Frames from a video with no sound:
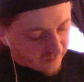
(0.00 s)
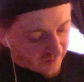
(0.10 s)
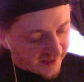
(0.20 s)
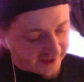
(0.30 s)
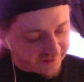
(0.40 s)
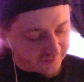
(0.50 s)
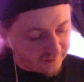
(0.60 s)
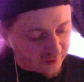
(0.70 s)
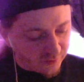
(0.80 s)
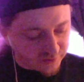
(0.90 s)
as the
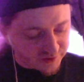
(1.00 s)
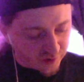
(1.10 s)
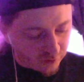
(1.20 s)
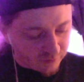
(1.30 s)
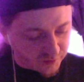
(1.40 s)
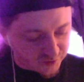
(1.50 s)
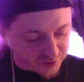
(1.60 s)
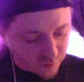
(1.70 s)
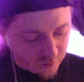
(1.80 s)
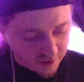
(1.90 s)
boat was almost
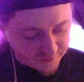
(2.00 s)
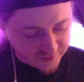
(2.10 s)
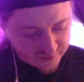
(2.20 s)
swamped,